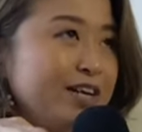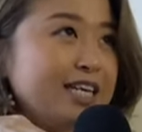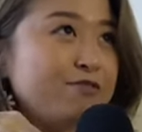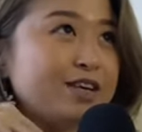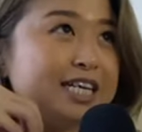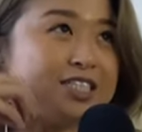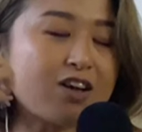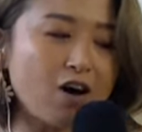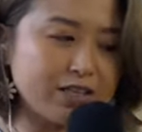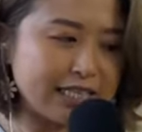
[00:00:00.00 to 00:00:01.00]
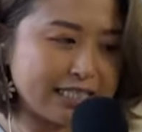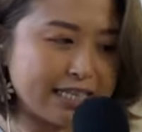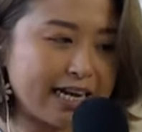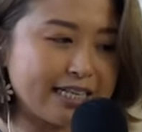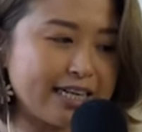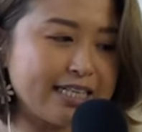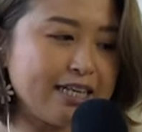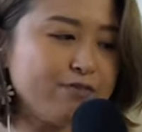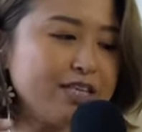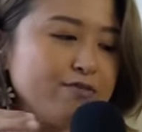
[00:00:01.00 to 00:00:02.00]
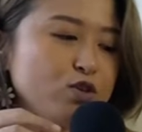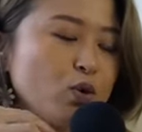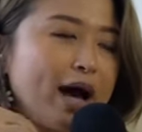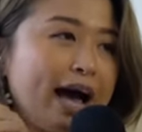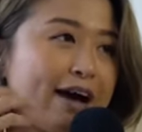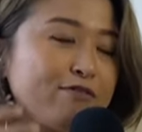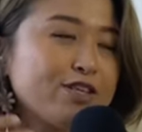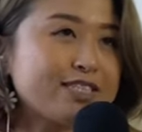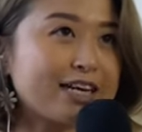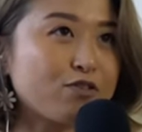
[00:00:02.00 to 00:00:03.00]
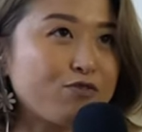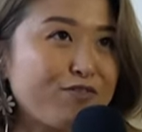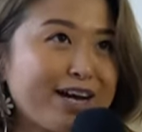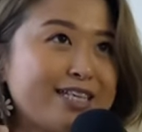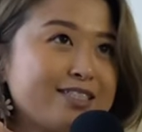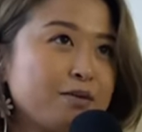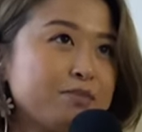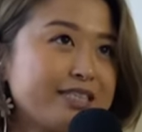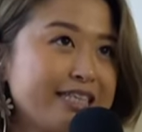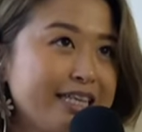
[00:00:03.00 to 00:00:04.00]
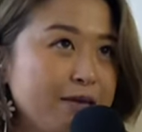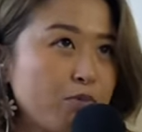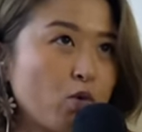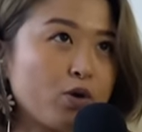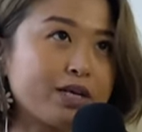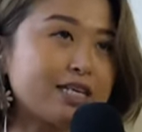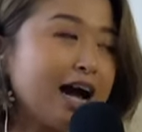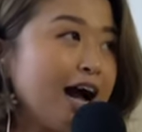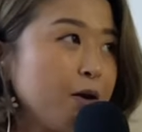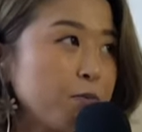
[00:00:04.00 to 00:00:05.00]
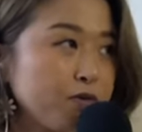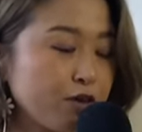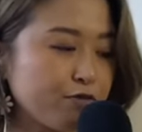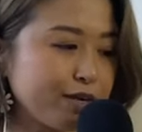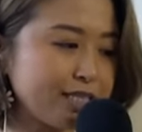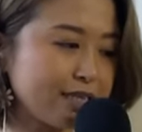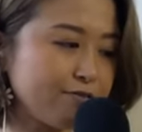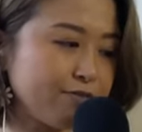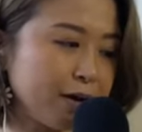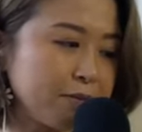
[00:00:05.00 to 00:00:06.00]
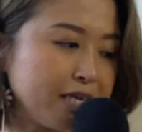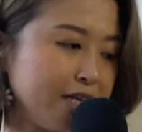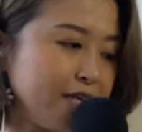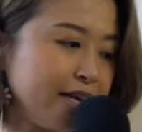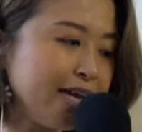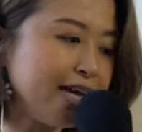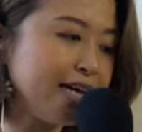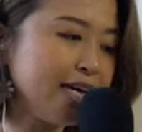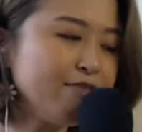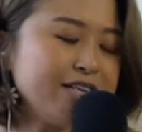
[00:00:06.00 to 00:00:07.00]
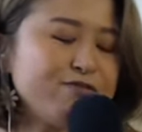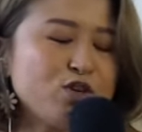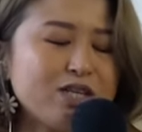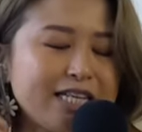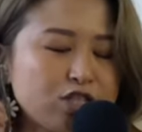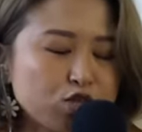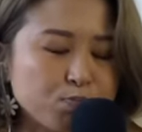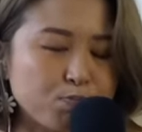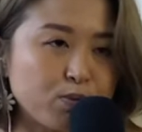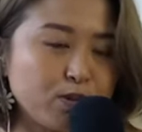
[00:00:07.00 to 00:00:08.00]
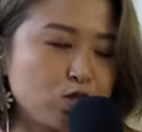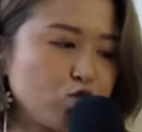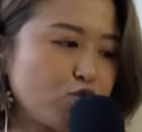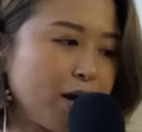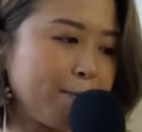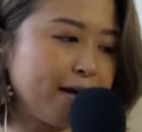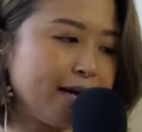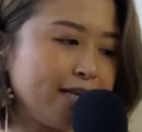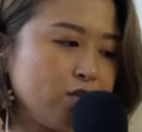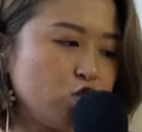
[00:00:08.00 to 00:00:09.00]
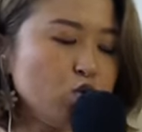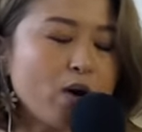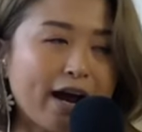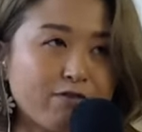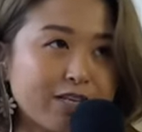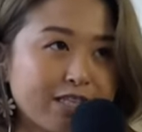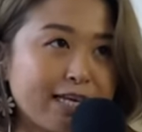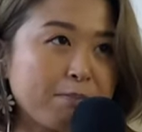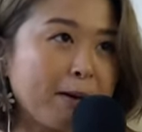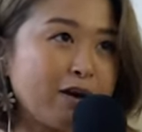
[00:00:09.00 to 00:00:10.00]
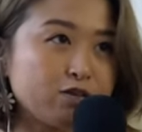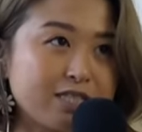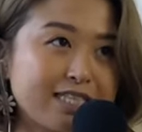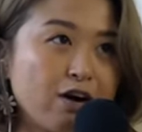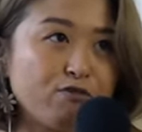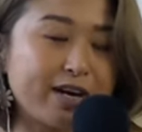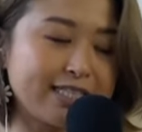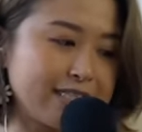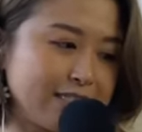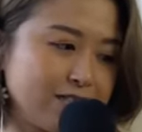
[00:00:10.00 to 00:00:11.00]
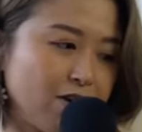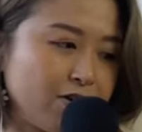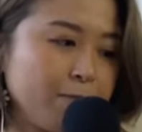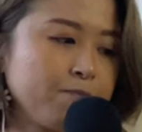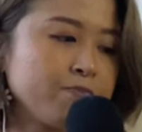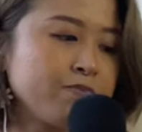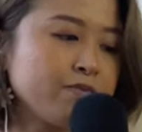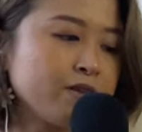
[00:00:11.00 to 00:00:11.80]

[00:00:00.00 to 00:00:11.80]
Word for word: even if it's on the side, and even if you have to sacrifice some sleep or the time with your friends and family, even if you need to bootstrap and do everything by yourself at the start,